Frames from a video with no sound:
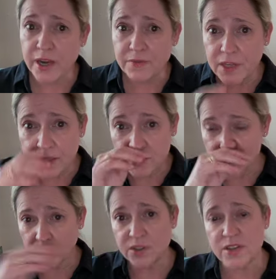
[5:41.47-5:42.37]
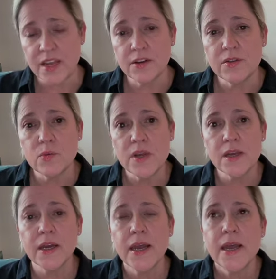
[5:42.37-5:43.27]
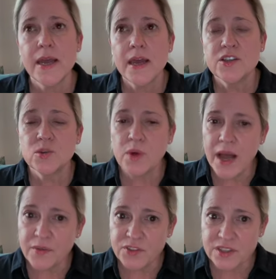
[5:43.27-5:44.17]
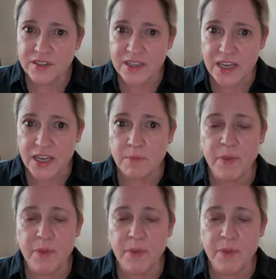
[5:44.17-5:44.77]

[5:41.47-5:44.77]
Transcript: evidence towards the end of the week, so we'll have to see.